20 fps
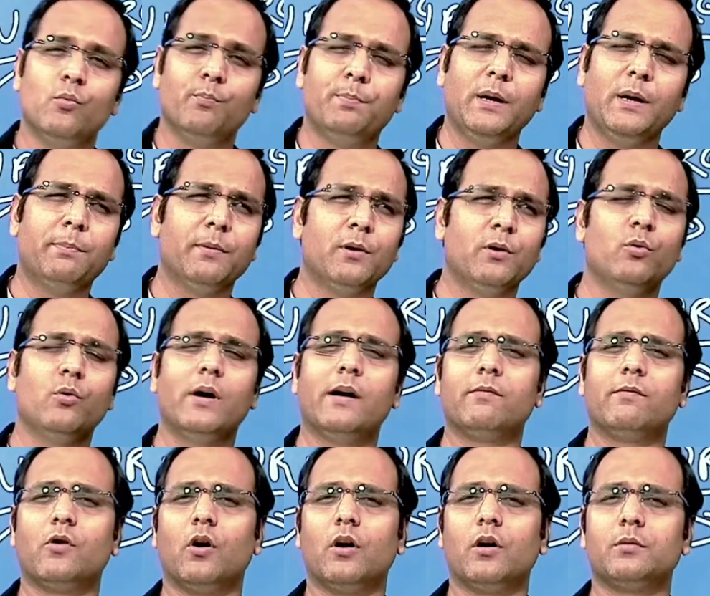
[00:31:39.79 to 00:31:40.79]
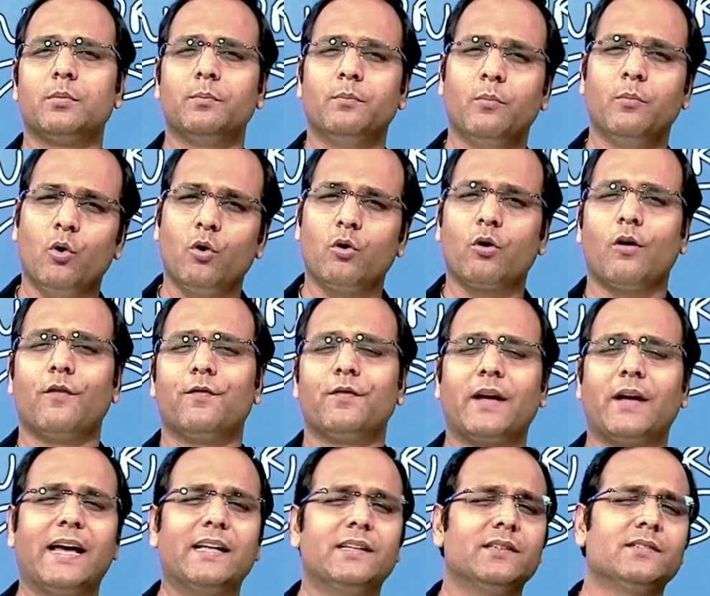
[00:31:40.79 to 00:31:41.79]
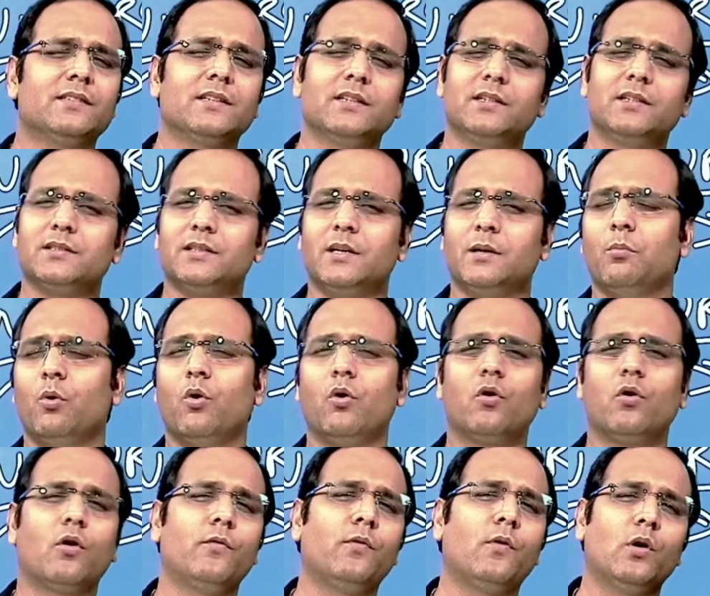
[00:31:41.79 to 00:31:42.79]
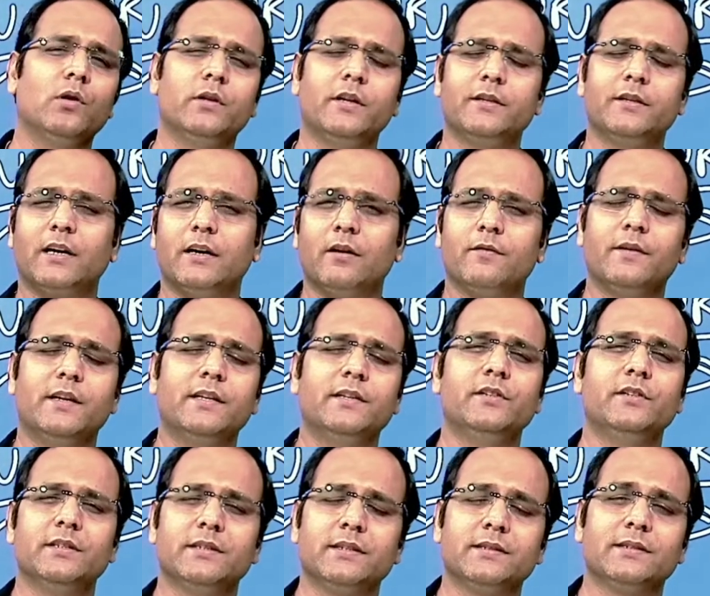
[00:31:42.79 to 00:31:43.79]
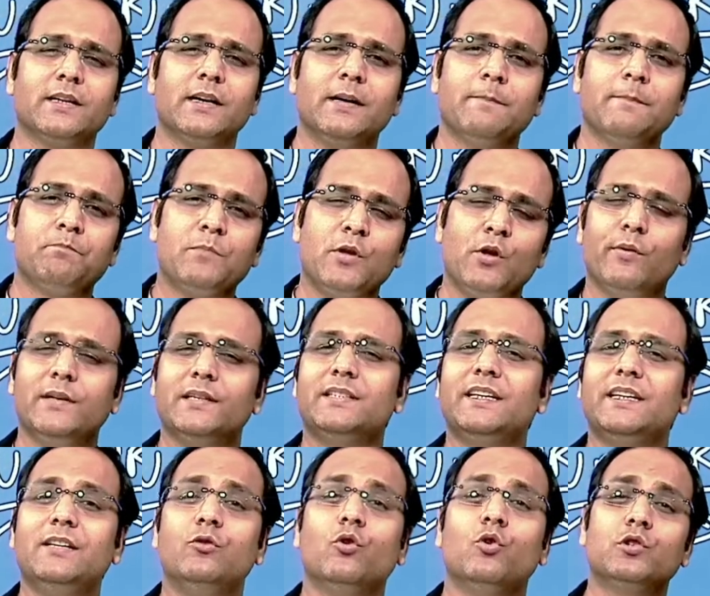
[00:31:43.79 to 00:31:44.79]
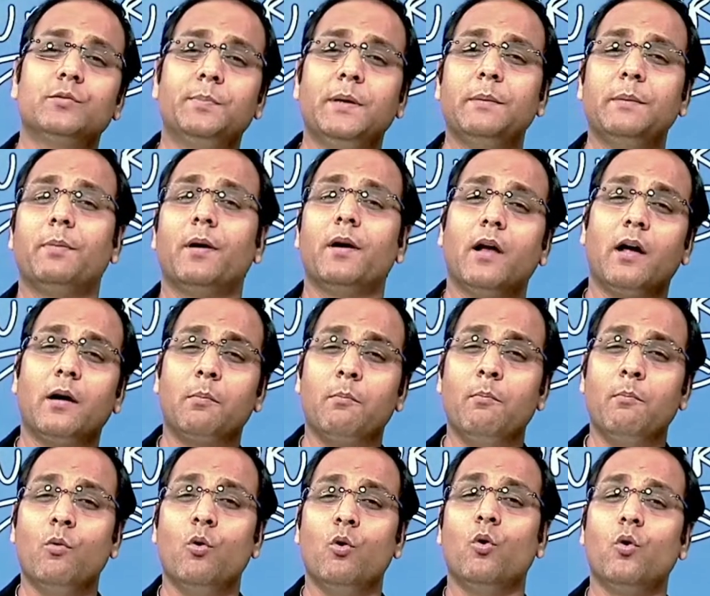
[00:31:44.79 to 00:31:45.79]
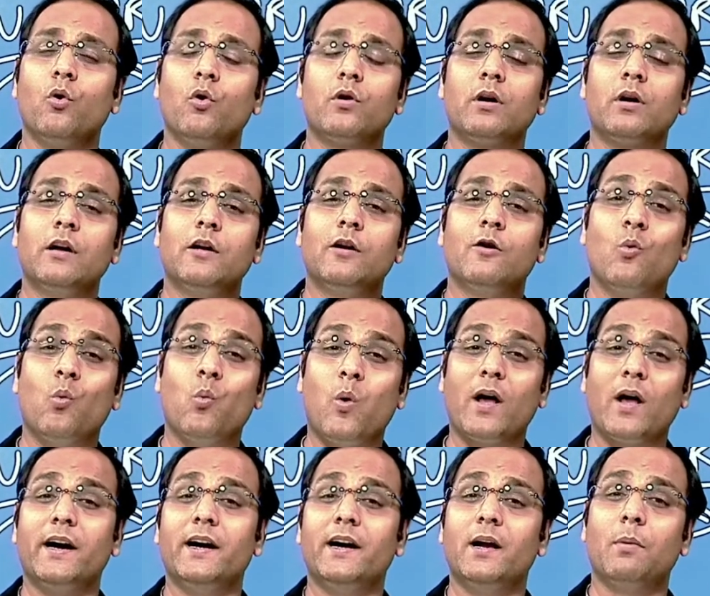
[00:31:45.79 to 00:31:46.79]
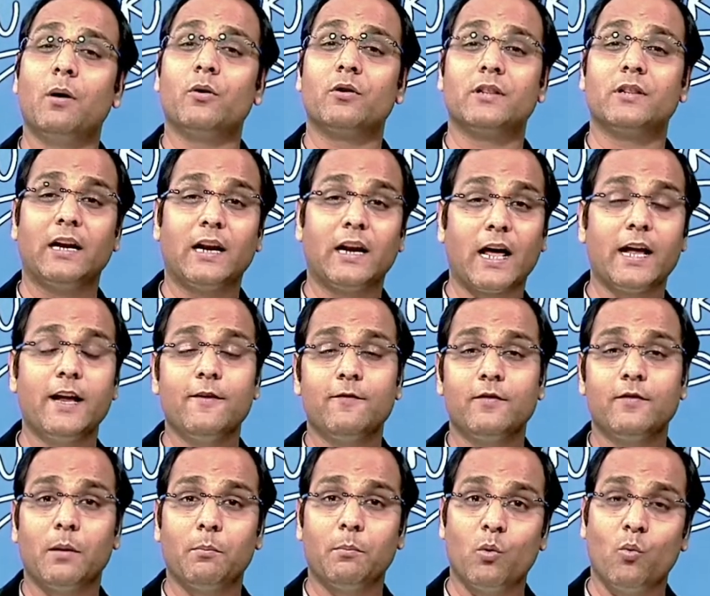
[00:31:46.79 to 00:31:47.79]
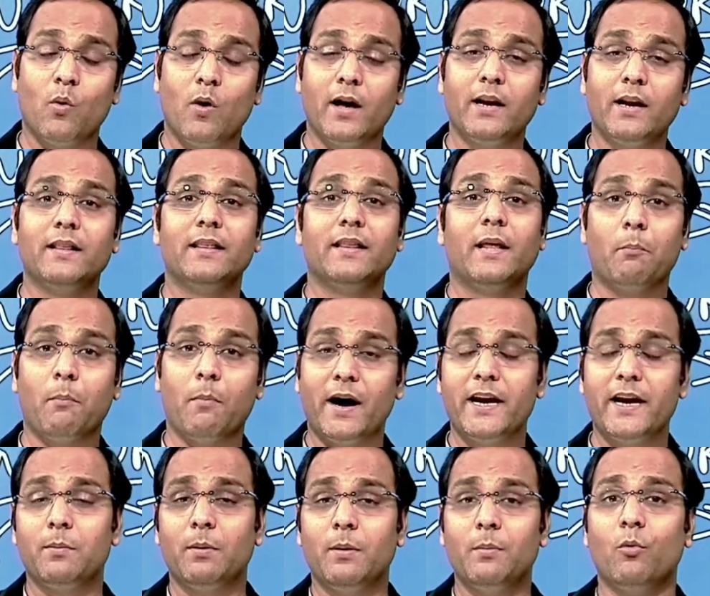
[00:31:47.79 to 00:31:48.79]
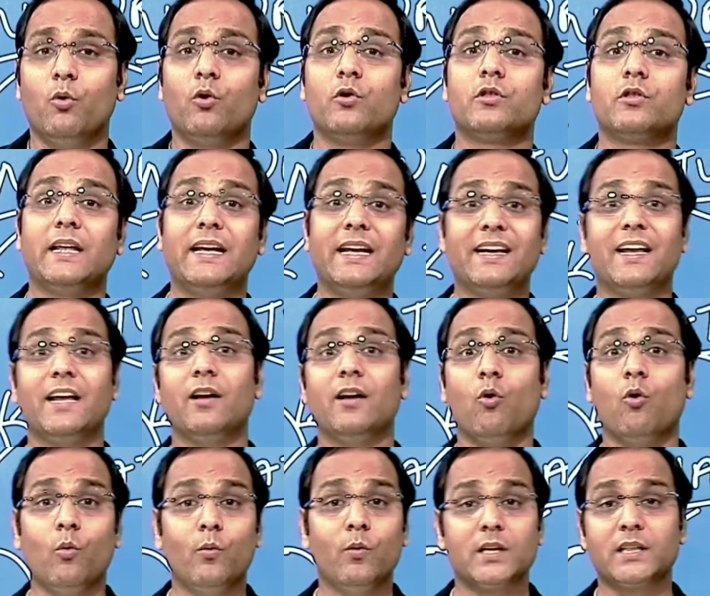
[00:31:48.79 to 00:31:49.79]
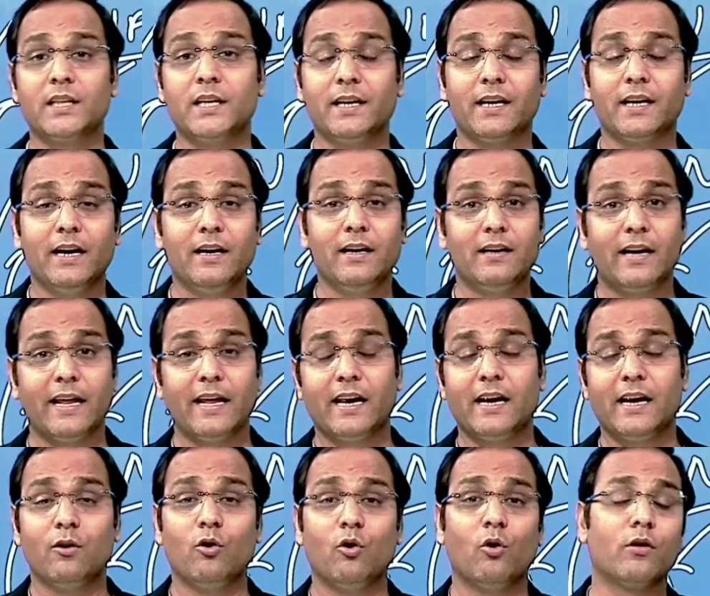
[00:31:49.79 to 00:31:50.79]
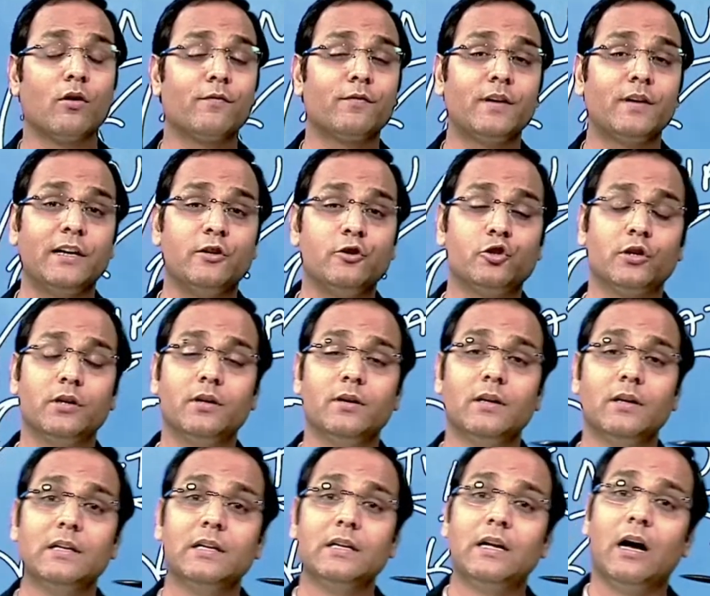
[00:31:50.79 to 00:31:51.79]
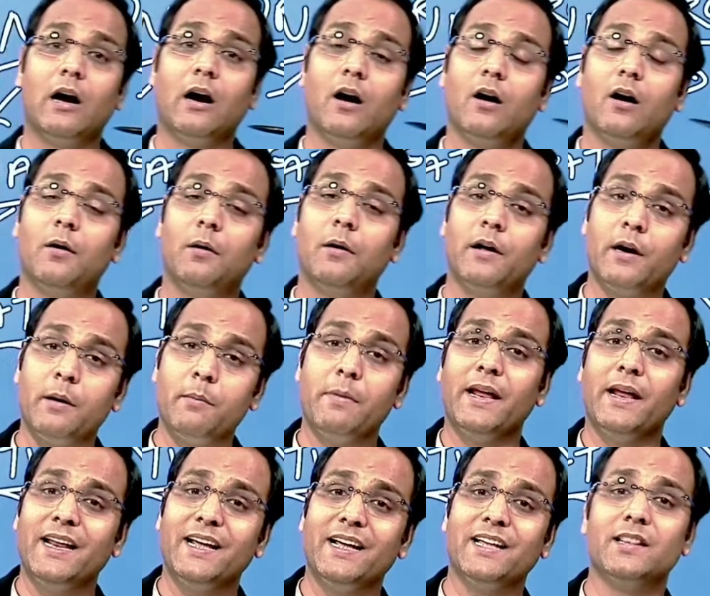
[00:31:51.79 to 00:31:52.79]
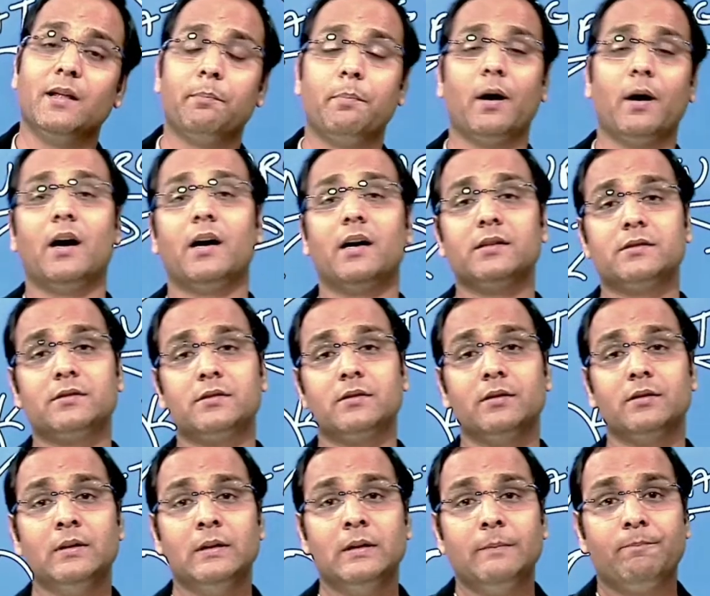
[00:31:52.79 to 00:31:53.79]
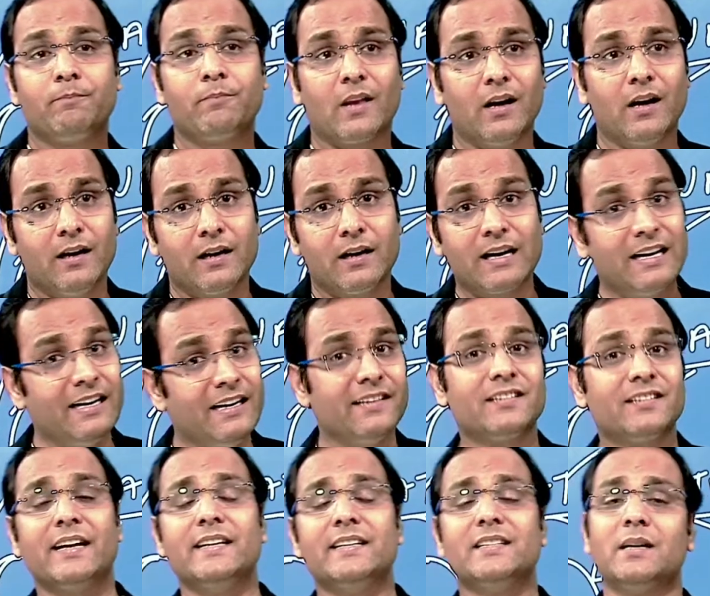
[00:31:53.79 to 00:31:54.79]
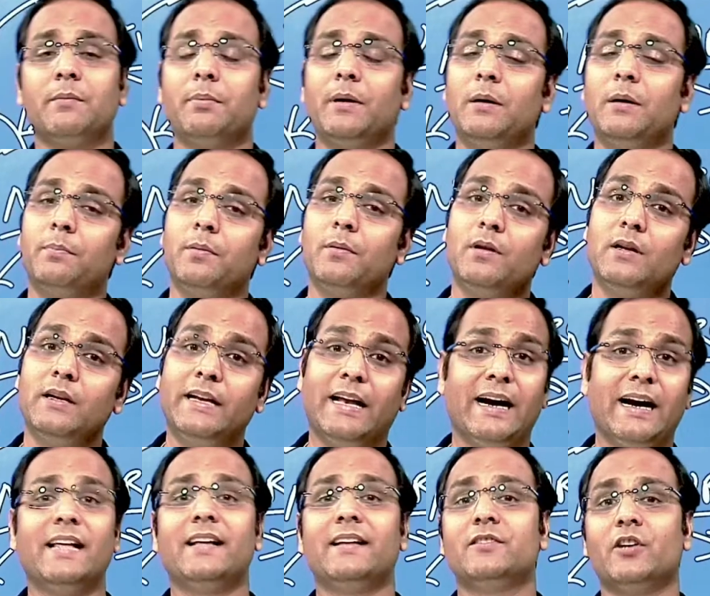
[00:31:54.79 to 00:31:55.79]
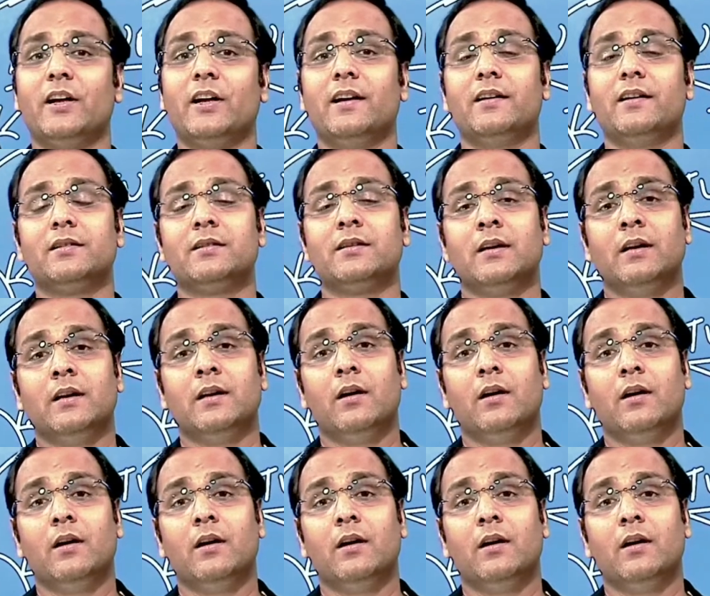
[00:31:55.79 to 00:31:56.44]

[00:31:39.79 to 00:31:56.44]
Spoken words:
People who have got more of cancers and more of all these kind of diseases, you will see those people are more worried about their life. Number one, they might be more thinking, overthinking, taking a lot of tension, remaining in the past, criticizing people, getting jealous.